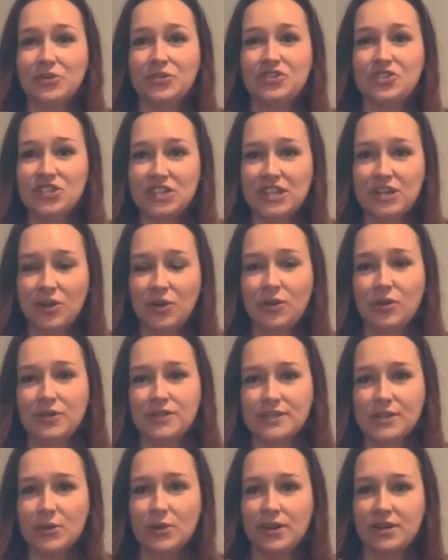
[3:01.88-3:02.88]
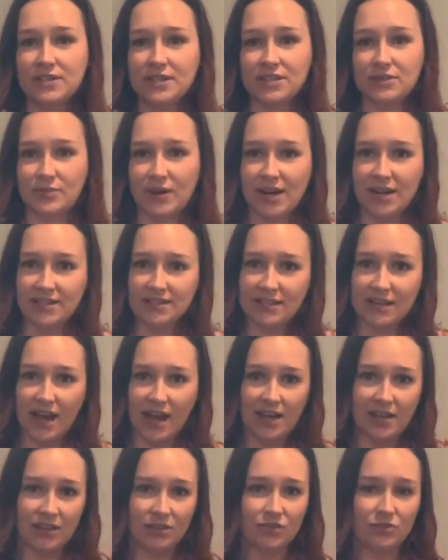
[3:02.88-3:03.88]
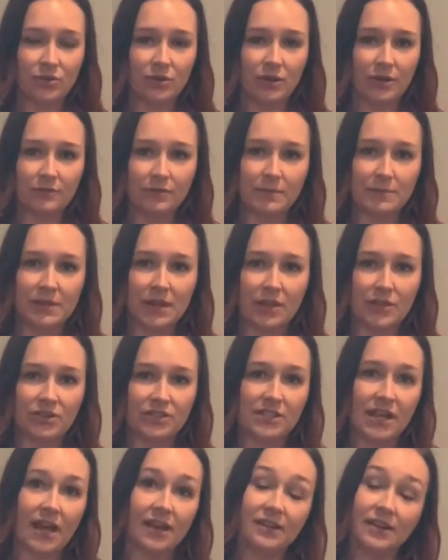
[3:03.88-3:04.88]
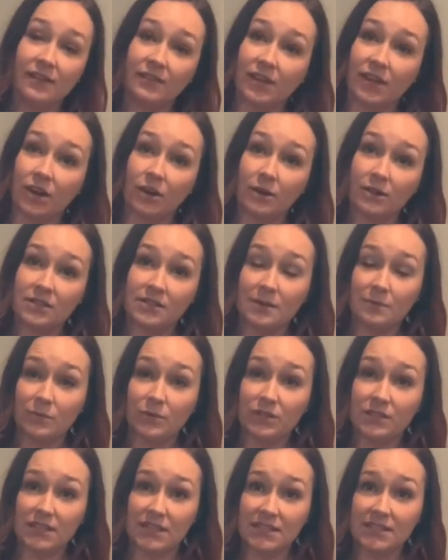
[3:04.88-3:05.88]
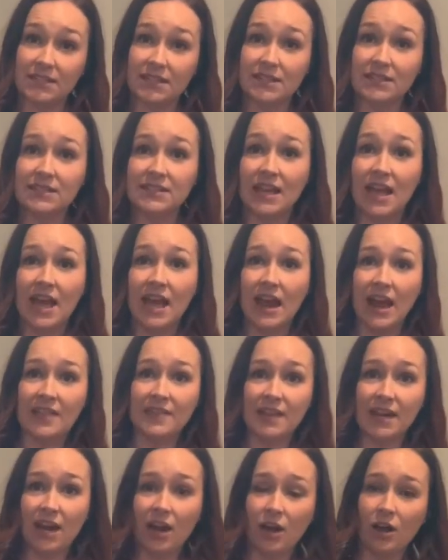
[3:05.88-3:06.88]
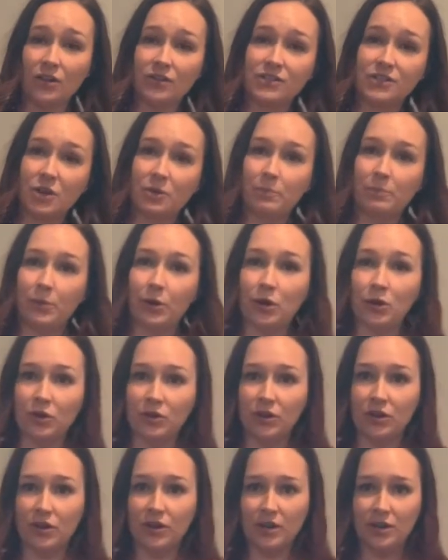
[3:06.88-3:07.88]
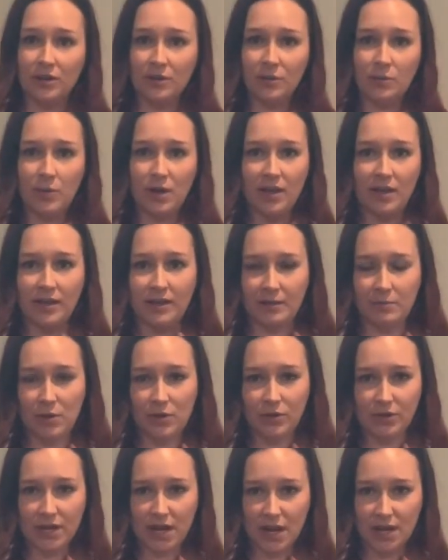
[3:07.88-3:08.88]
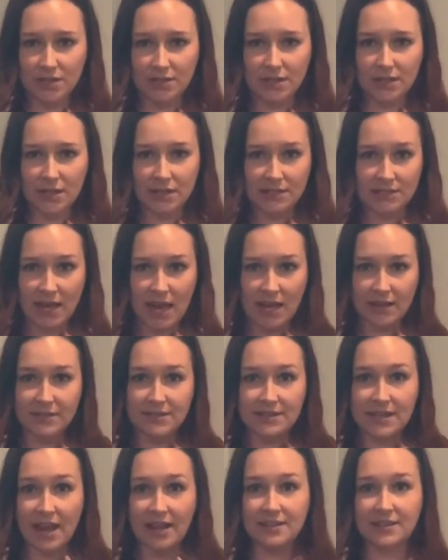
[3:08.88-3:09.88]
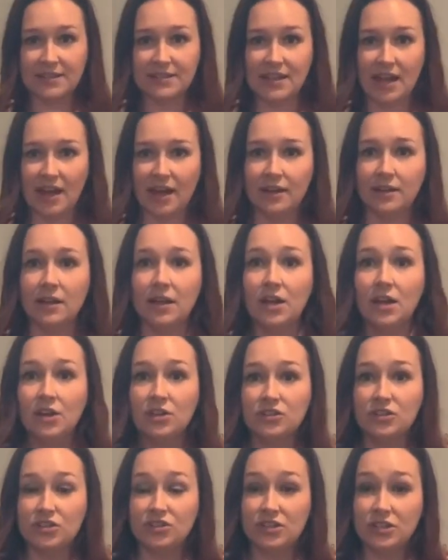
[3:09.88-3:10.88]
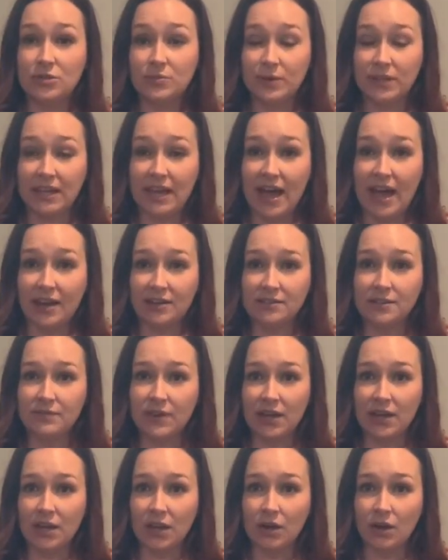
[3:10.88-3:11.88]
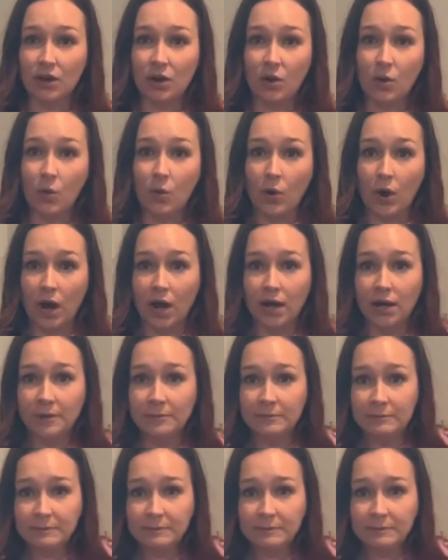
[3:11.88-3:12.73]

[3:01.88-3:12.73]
she holds the horse's reins and I control it from the other side, giving her some resistance. And then I also pull her while I'm holding onto this side to side. So she's really activating her core.